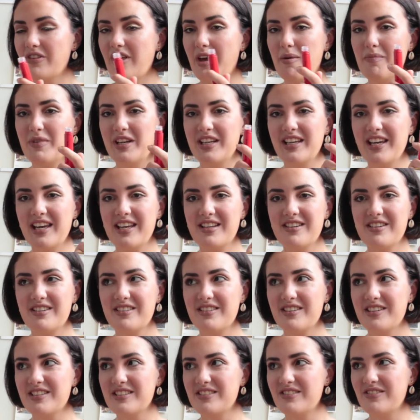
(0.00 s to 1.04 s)
applicator
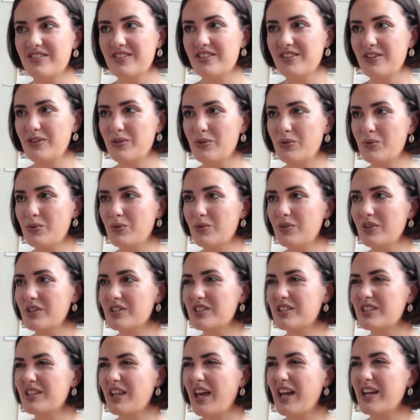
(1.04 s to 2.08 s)
is really cool.
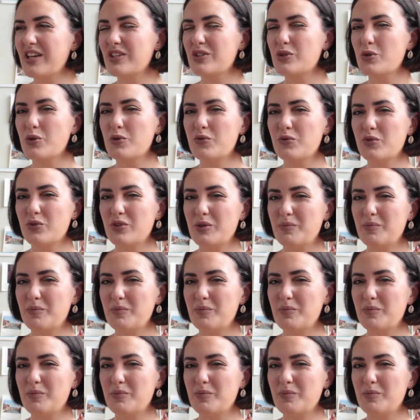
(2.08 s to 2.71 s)
It's like doe foot